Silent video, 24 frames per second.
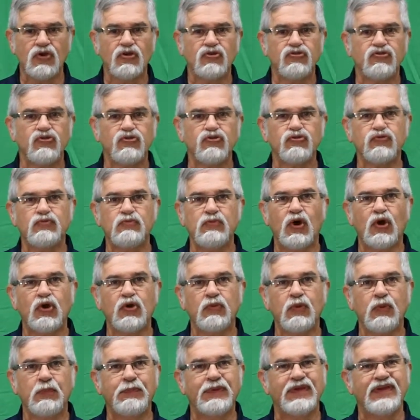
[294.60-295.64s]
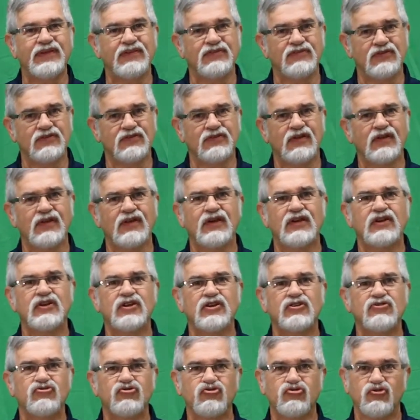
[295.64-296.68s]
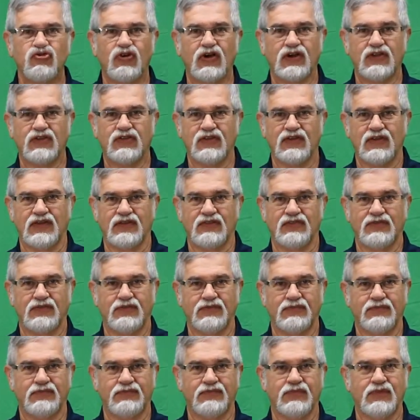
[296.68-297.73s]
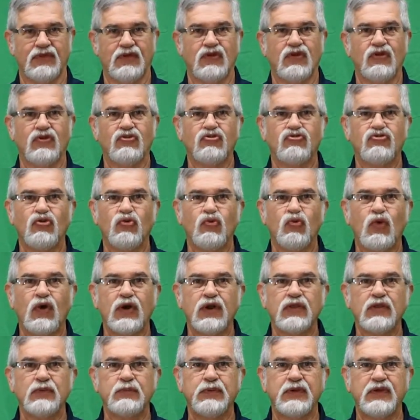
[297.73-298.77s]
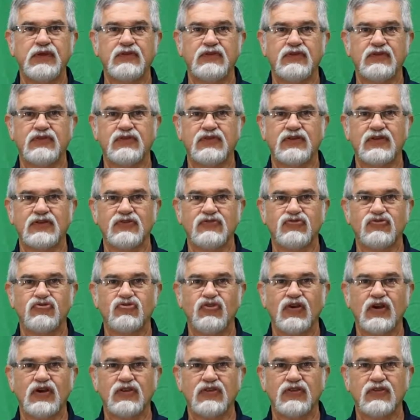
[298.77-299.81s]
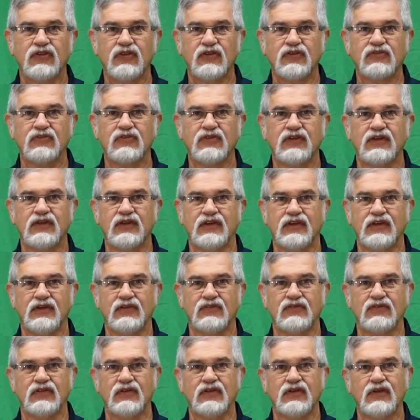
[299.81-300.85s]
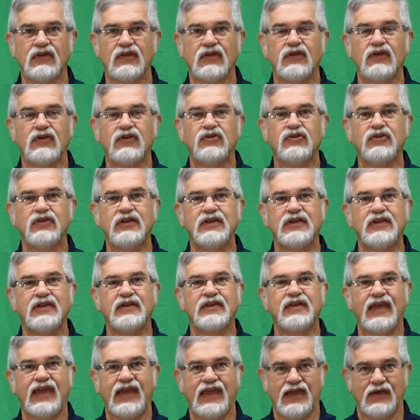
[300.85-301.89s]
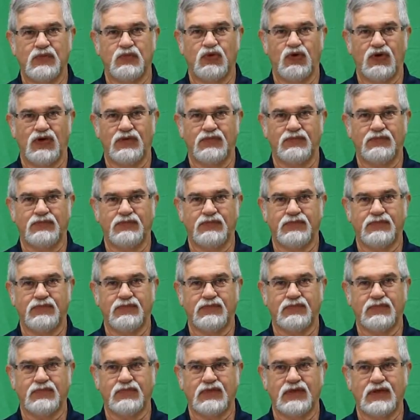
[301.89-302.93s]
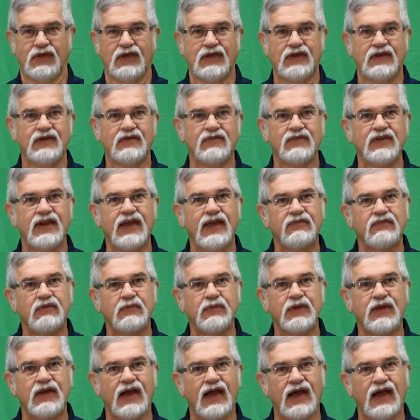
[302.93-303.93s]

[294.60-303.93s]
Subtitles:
So there's multiple pieces to construct this. So one of the pieces to construct this is you need a camera. And it doesn't have to be a